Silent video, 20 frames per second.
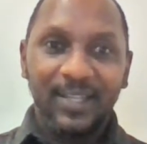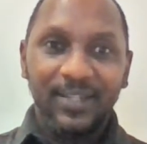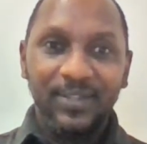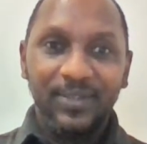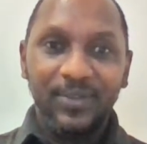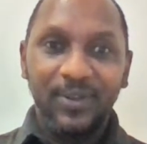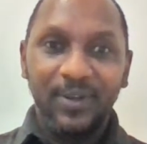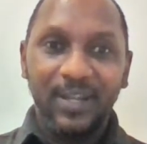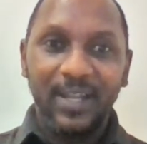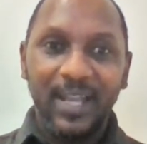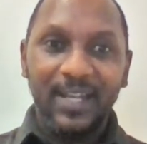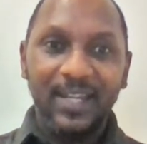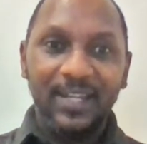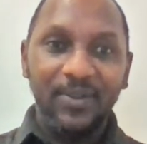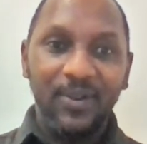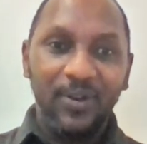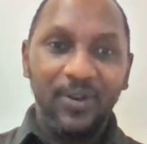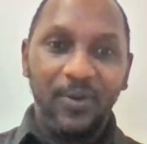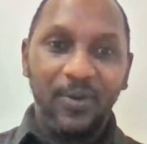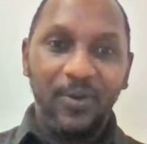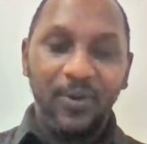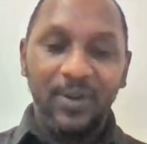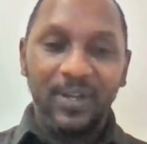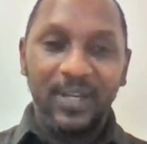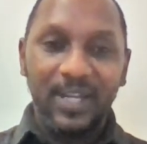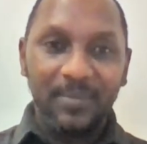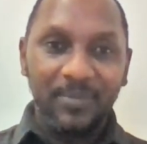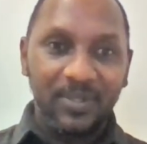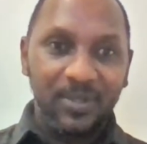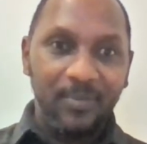you already don't
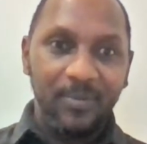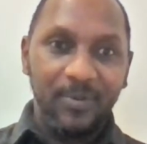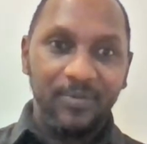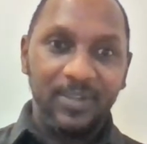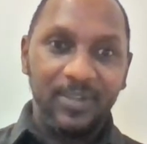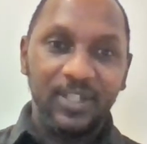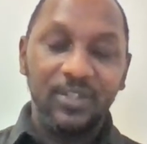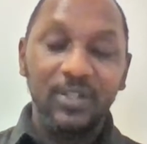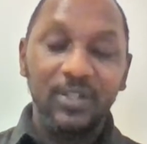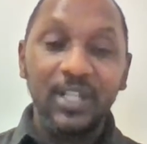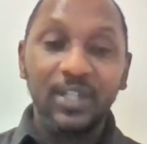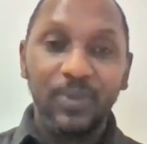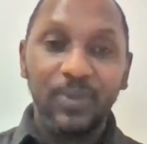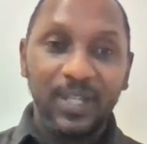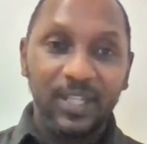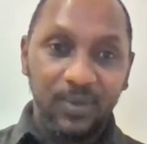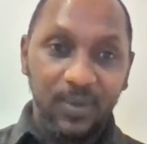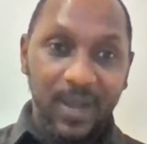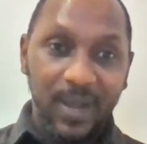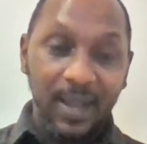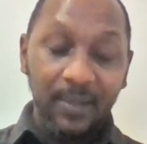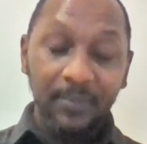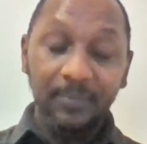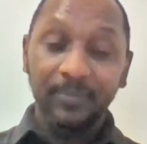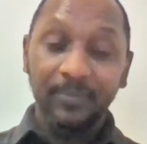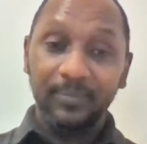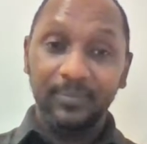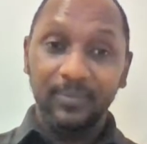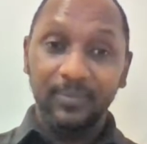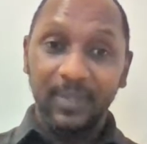condemn some of the 21
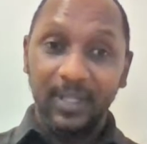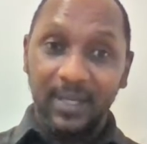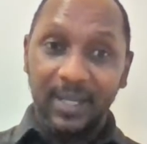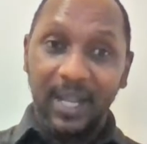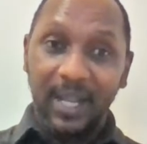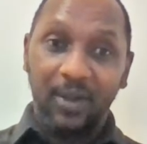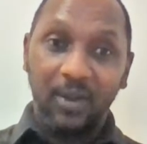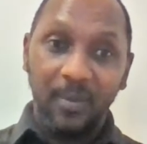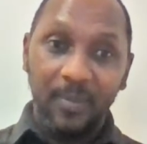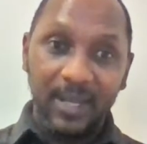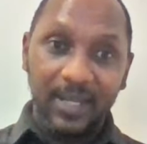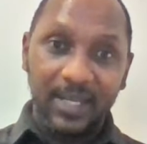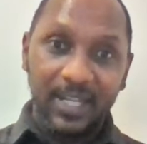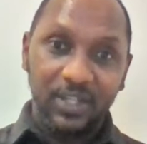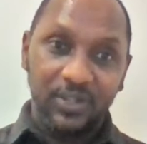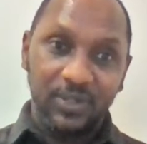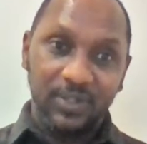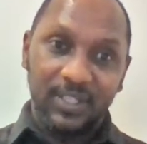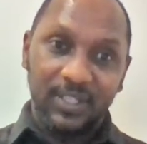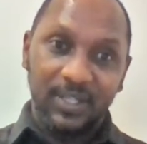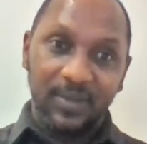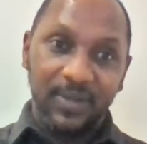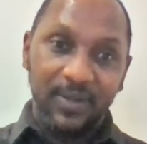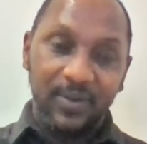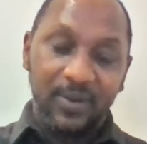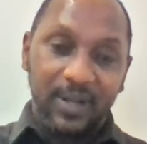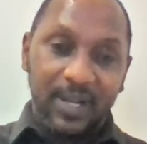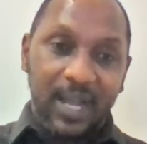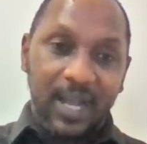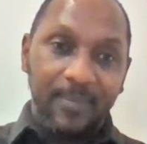recommendations that we
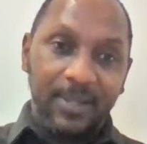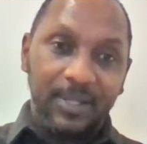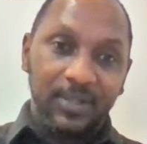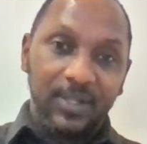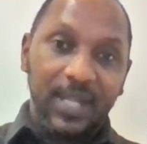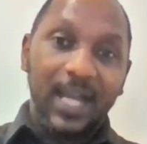don't come in.